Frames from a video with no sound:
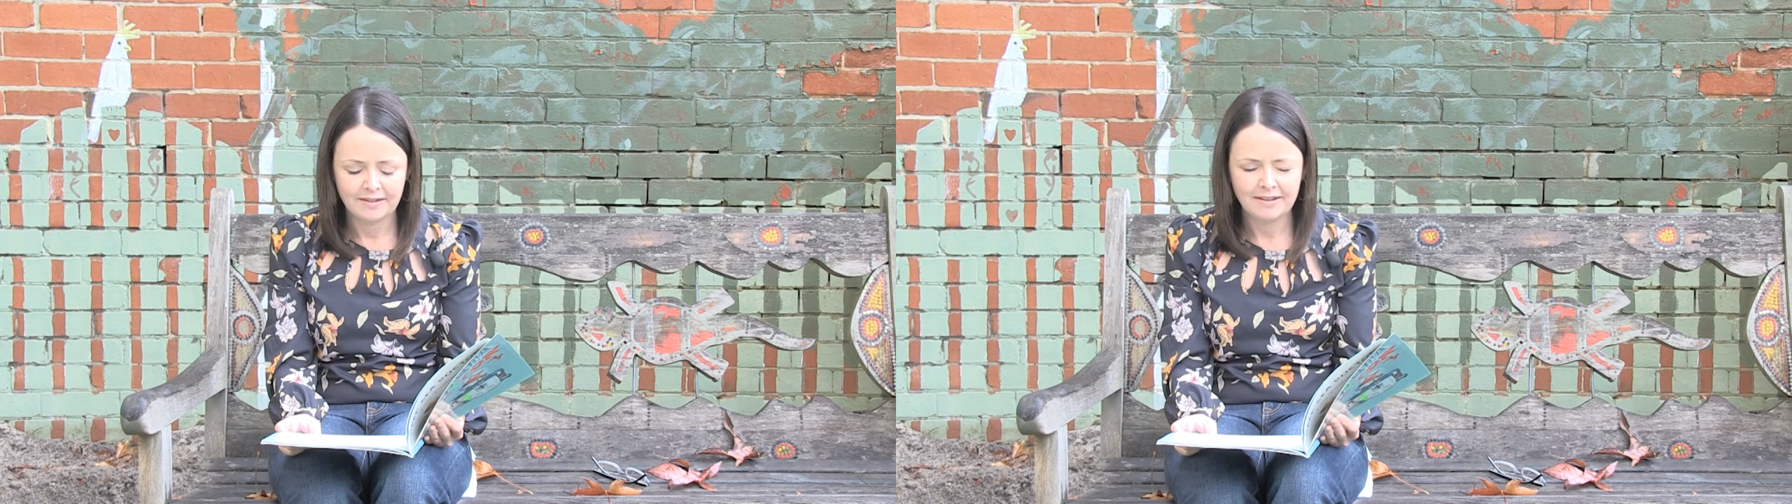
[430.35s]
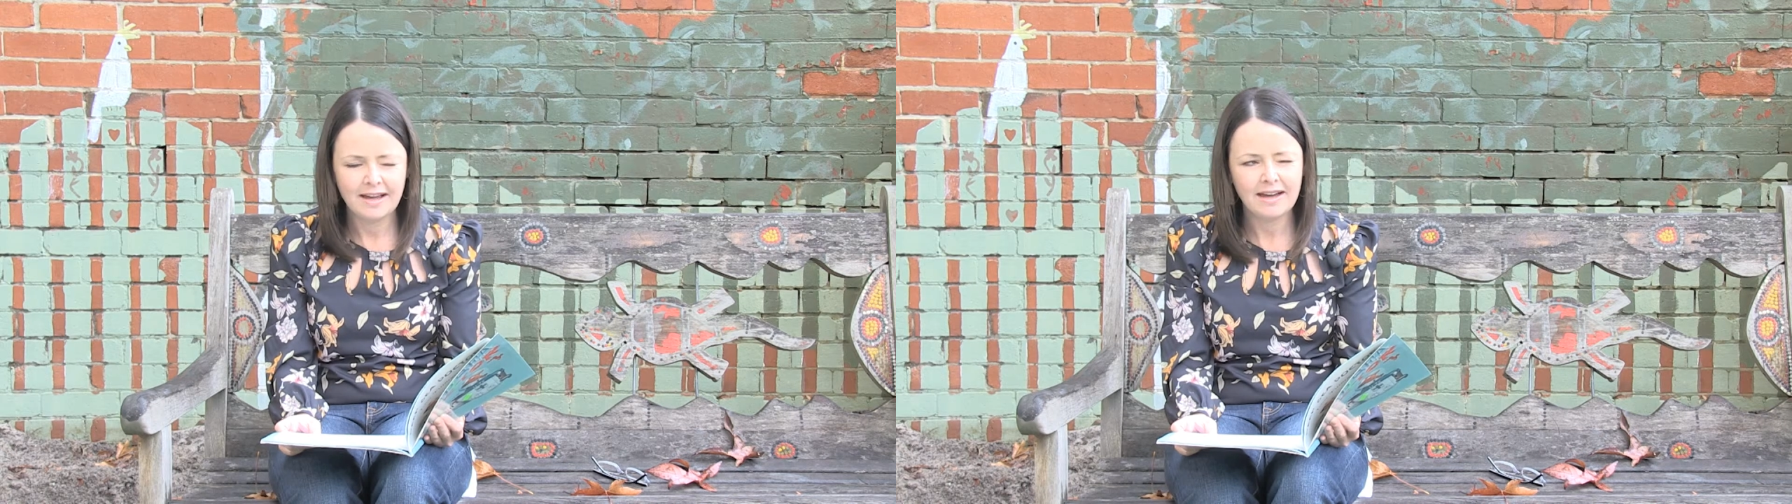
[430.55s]

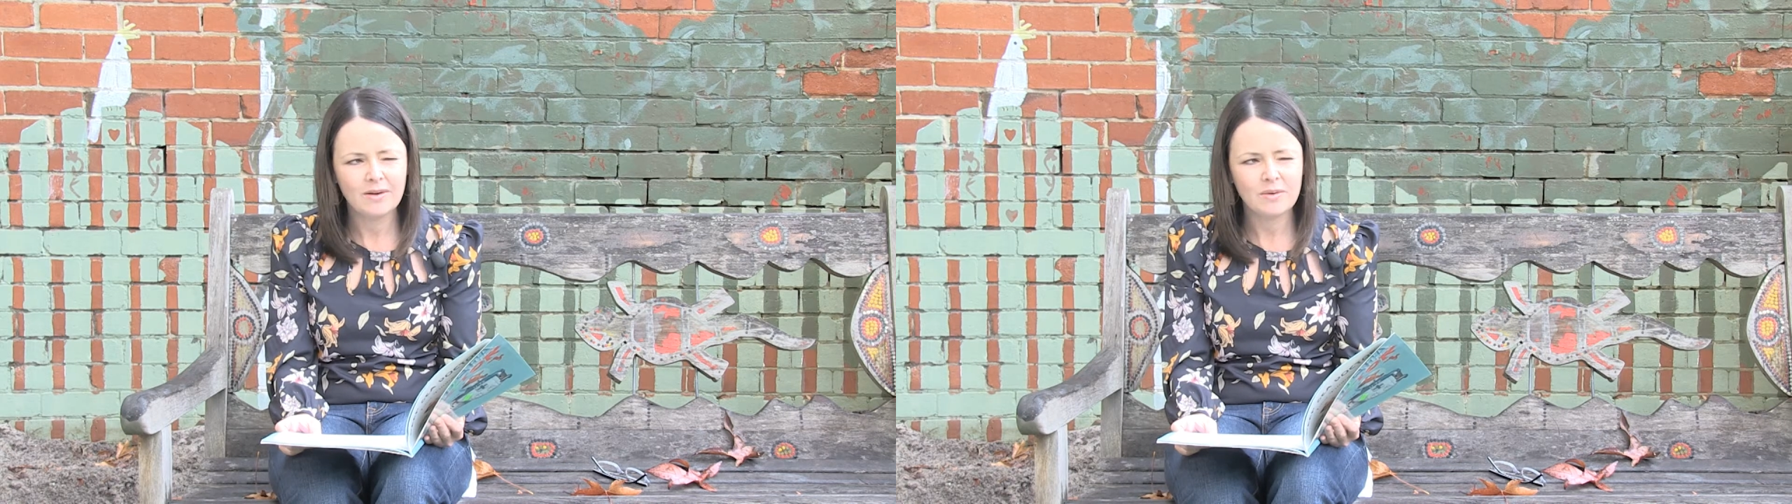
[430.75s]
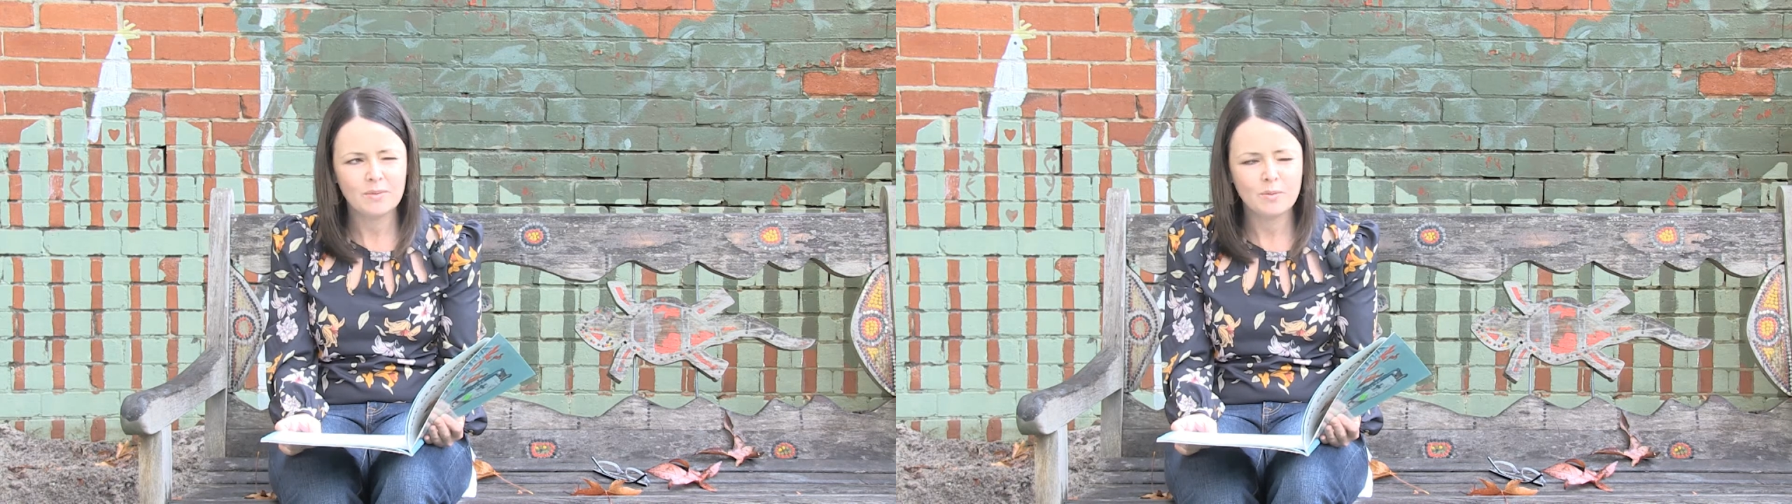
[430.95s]

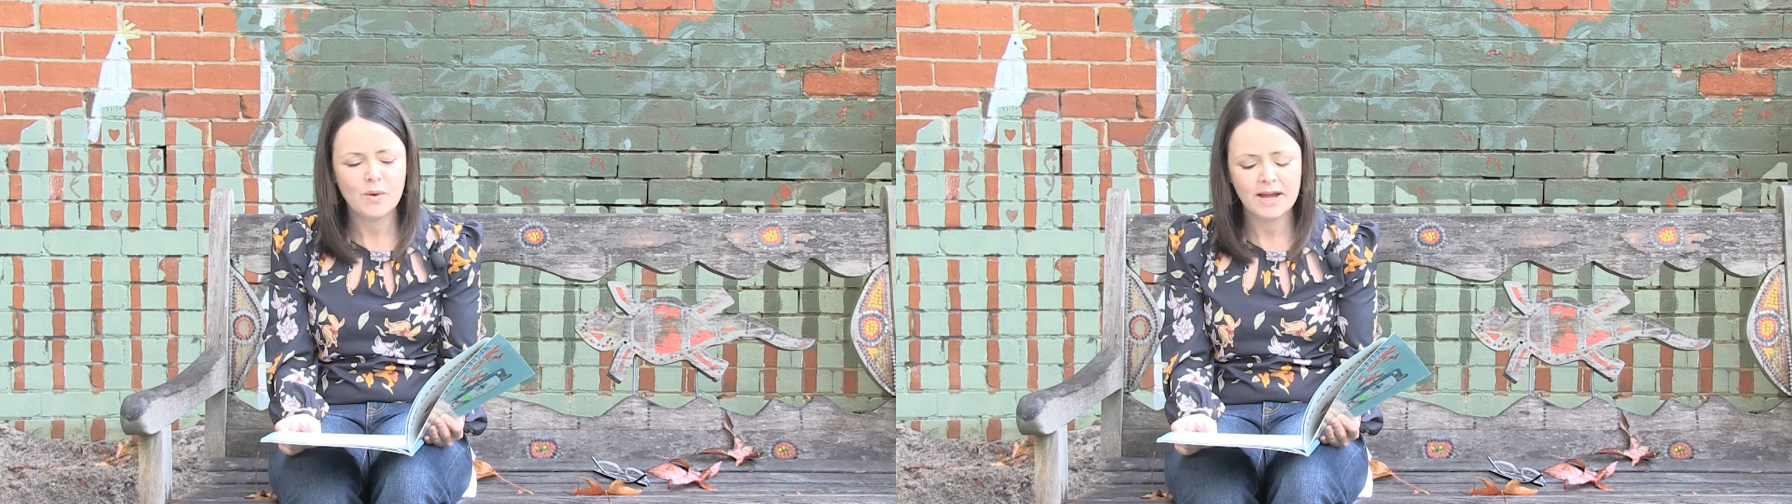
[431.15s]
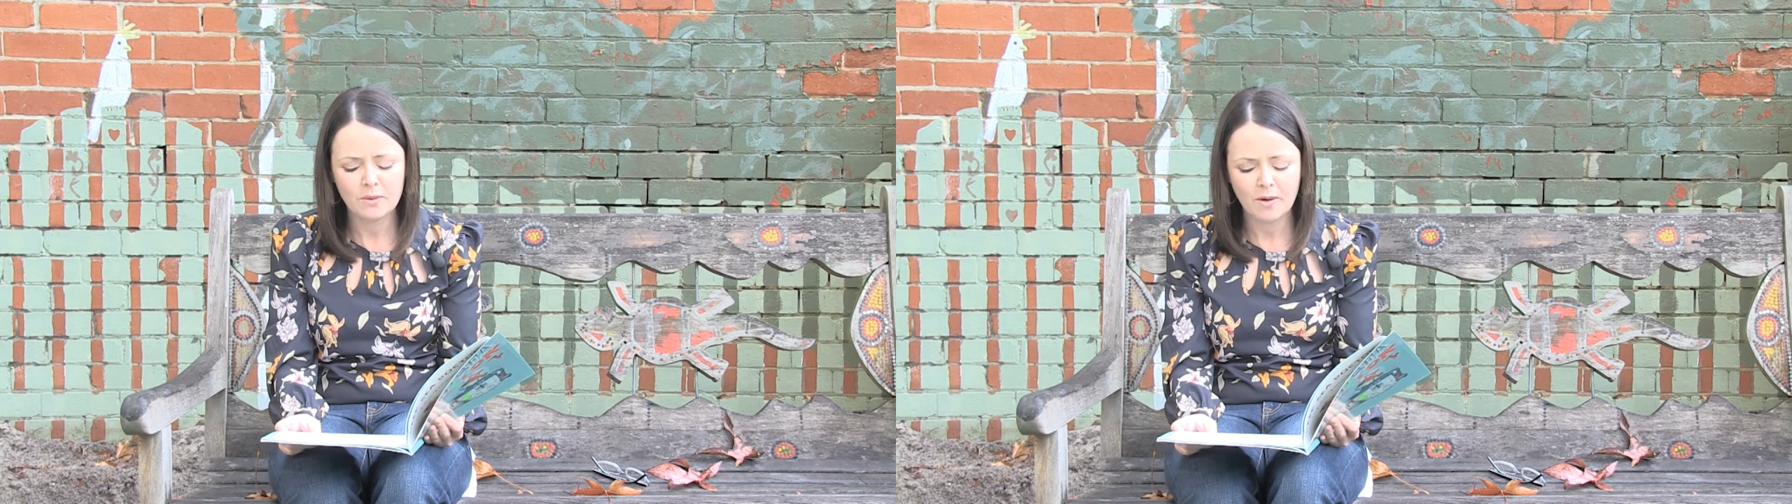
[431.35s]
Now,
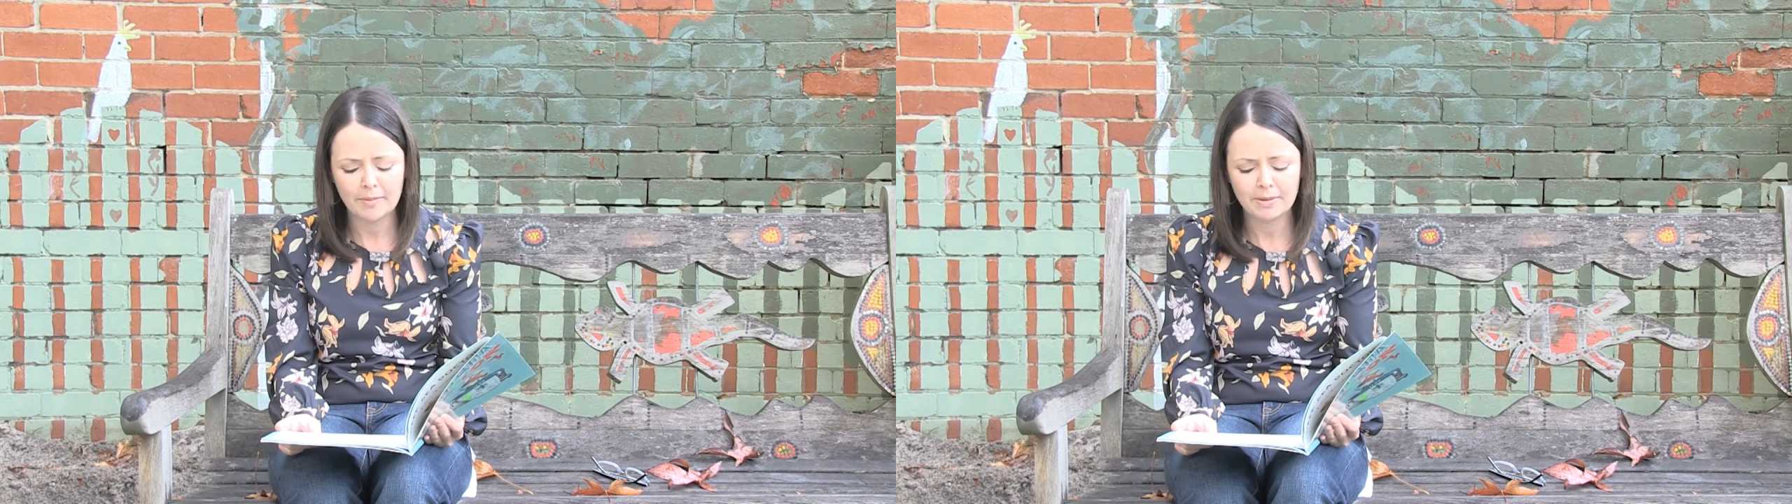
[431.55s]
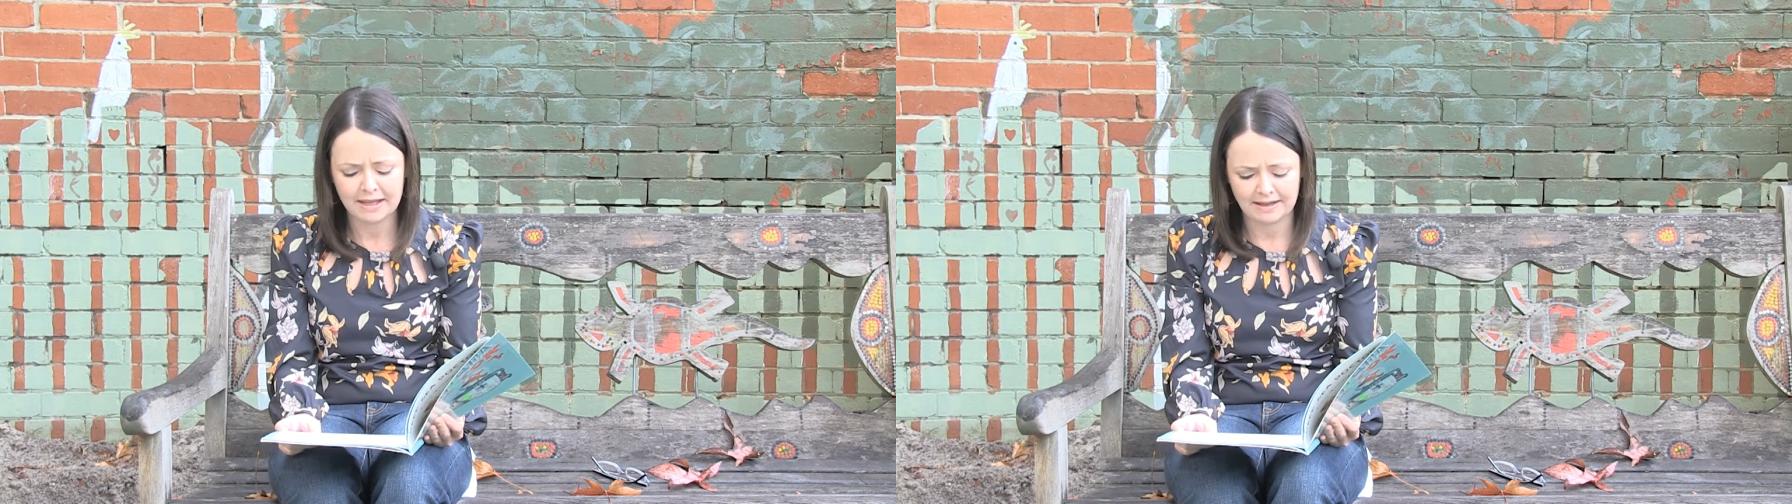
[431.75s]
where do I
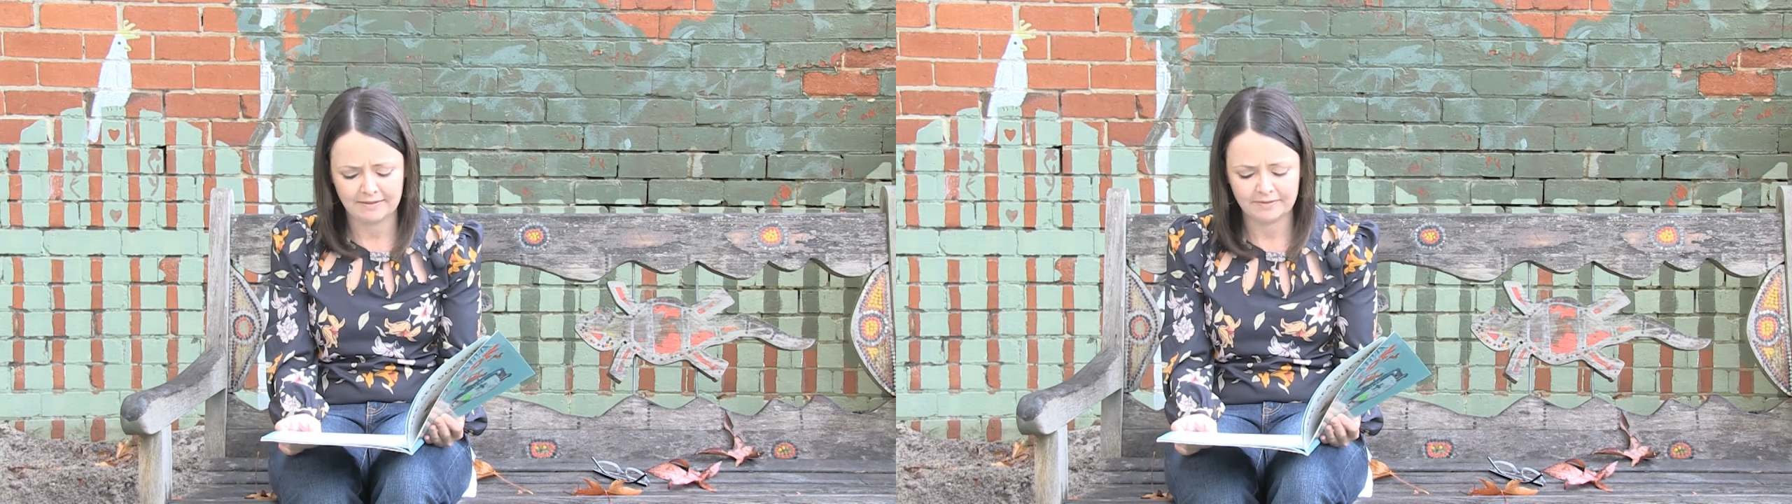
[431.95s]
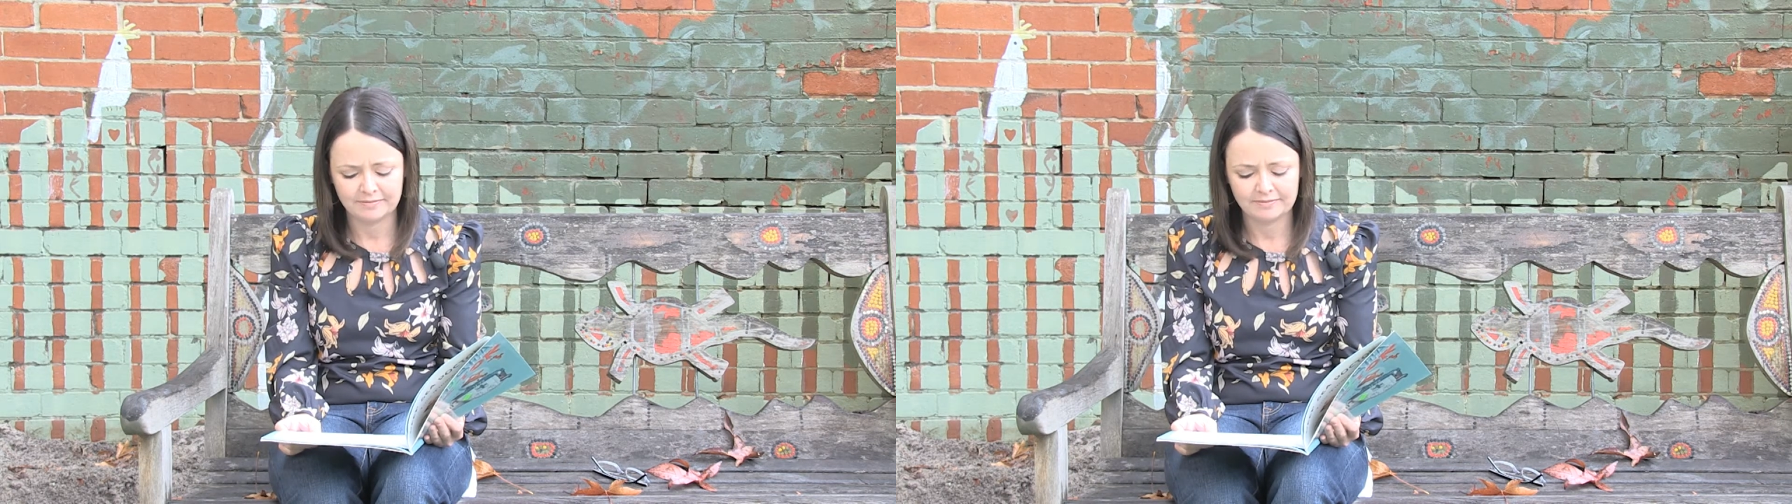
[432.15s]
begin?